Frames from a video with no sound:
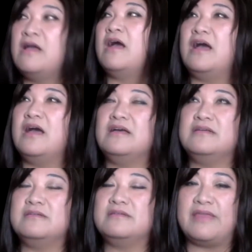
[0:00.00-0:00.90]
Yeah.
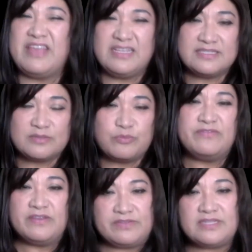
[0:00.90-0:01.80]
I think it's the
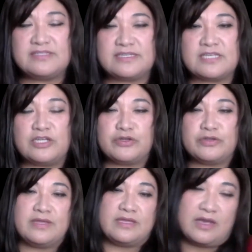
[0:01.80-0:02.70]
150 to 600
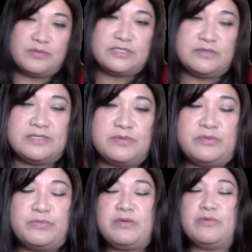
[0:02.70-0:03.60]
that I was using
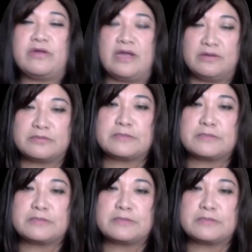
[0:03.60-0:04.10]
when we were out.